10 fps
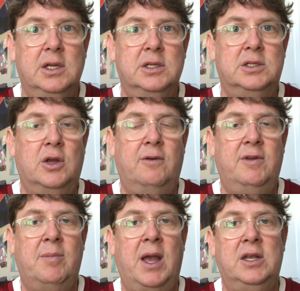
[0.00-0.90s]
So if
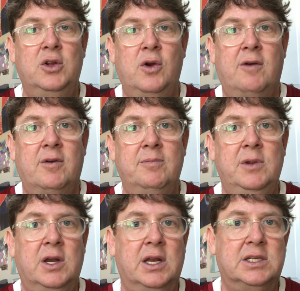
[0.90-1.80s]
you buy 2 of them,
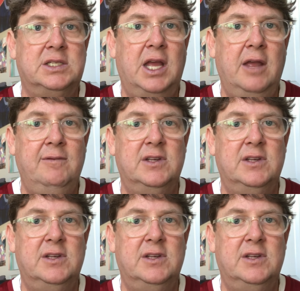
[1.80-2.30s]
you're going to save.